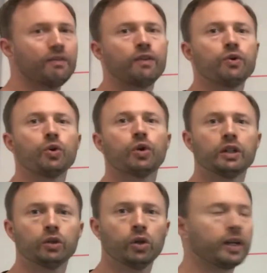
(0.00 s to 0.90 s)
if you
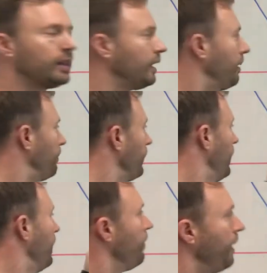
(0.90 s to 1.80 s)
couldn't look at them,
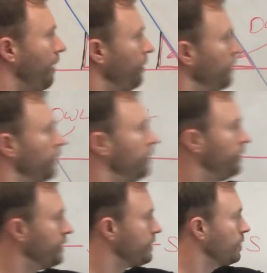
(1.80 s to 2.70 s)
that
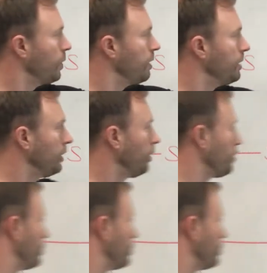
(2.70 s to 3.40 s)
this is going to be a larger